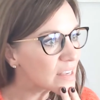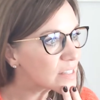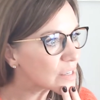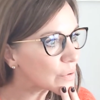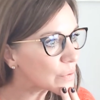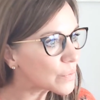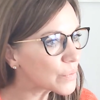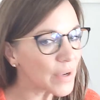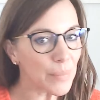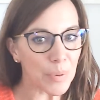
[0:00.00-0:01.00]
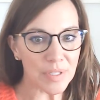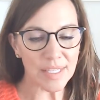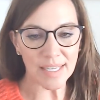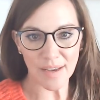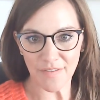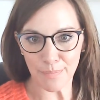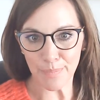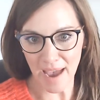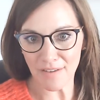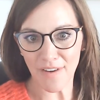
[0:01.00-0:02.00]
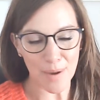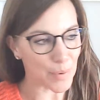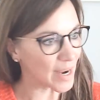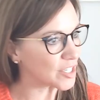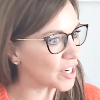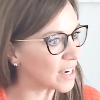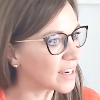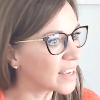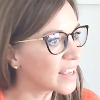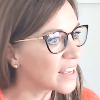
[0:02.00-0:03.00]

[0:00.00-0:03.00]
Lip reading: So it puts us in a bad vibration.